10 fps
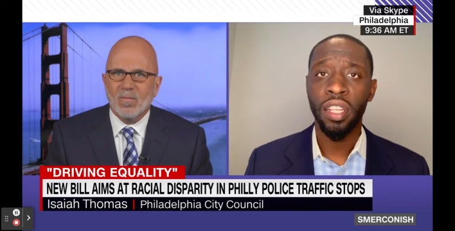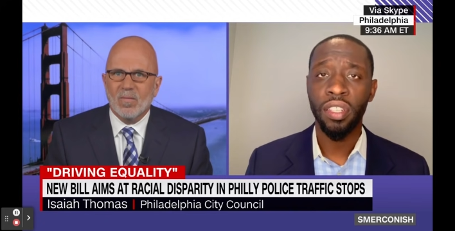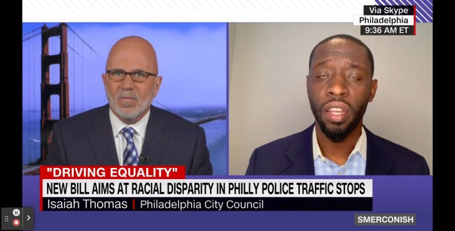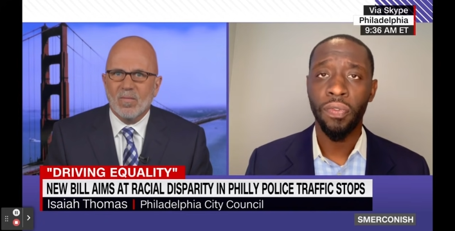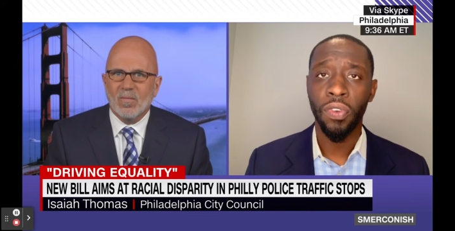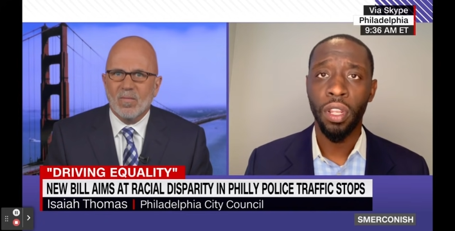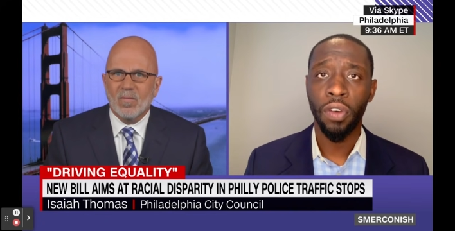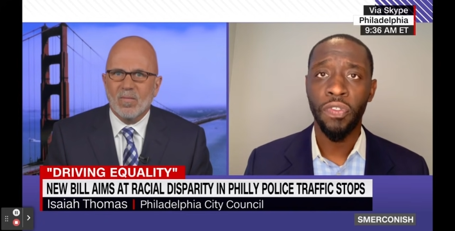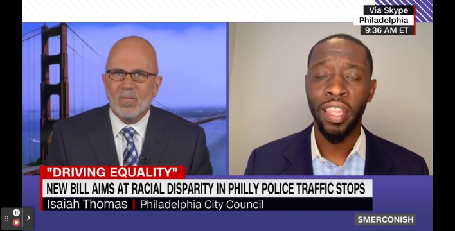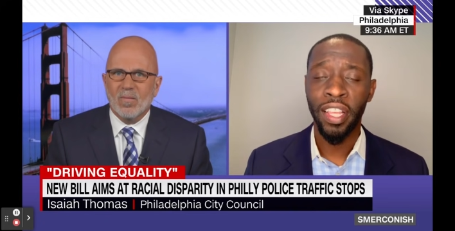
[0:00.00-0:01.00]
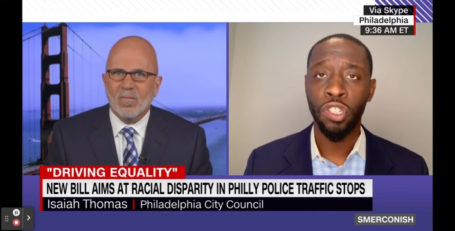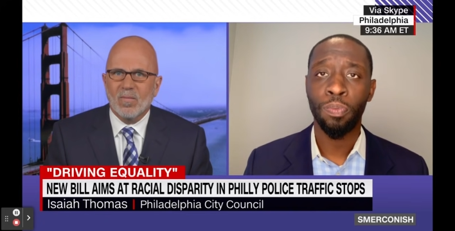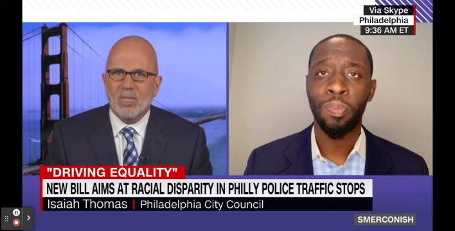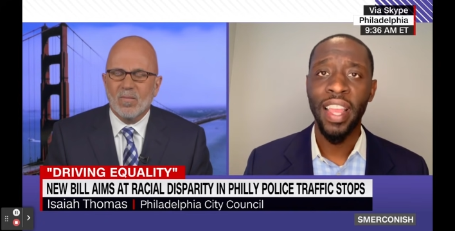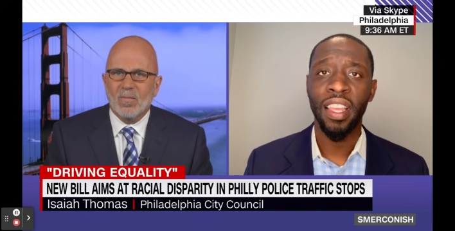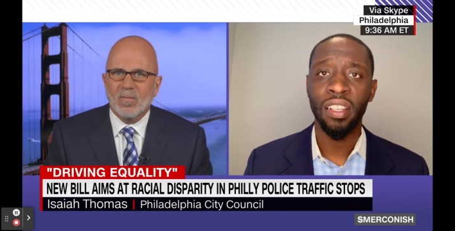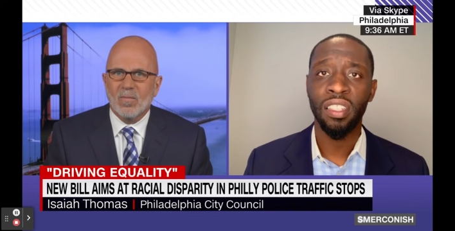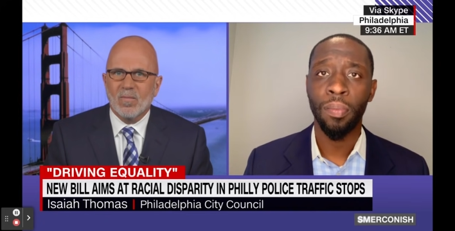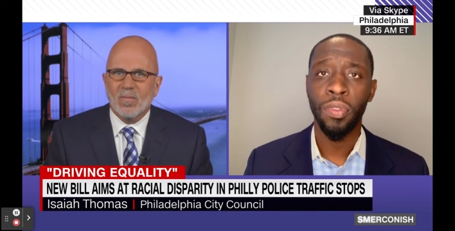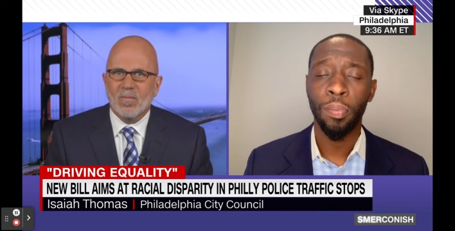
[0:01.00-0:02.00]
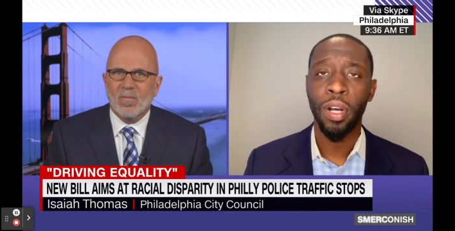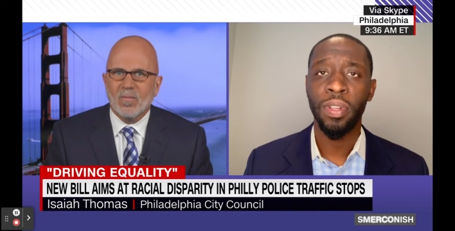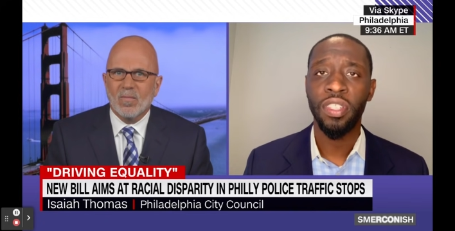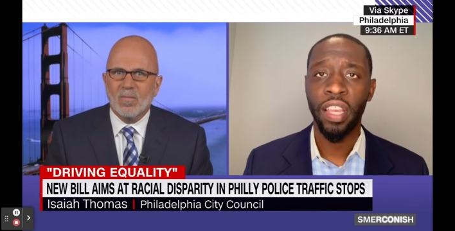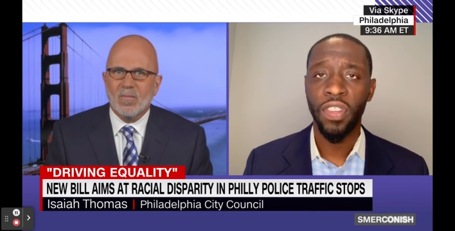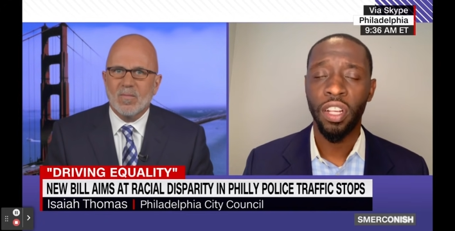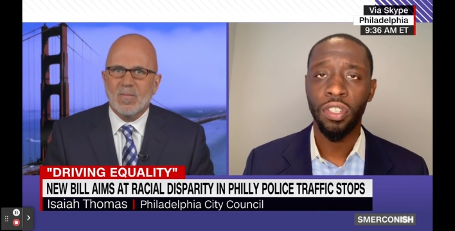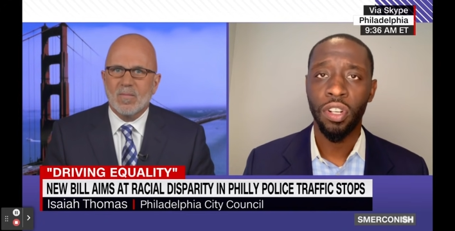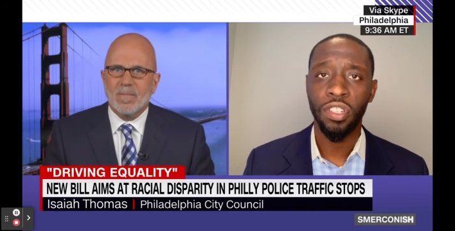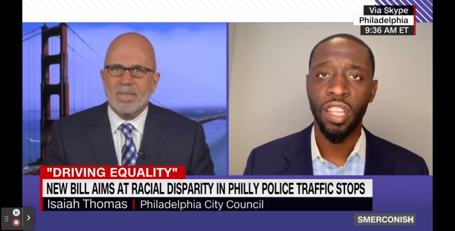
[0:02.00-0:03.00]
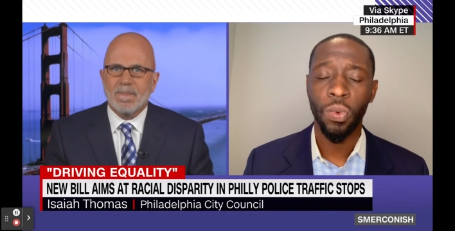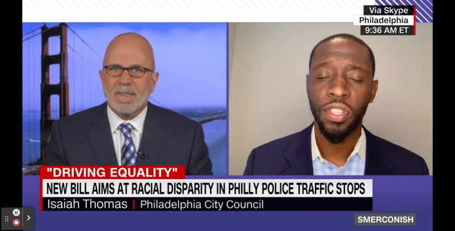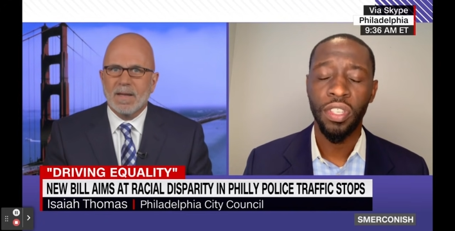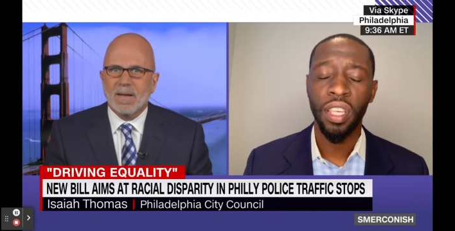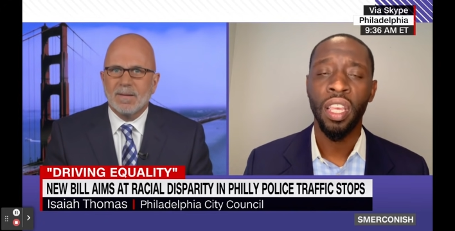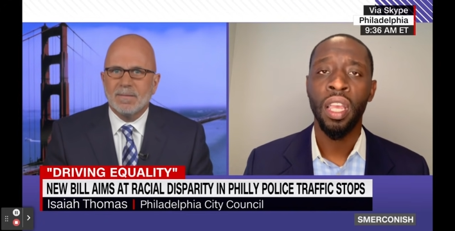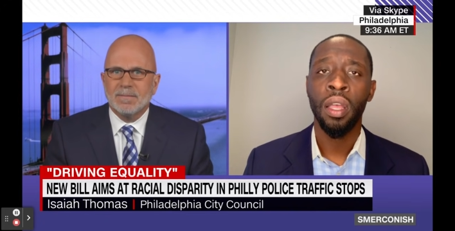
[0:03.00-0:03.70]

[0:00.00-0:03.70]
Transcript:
Speaker 1: in the city of Philadelphia that's spiking some of the public safety concerns that we see.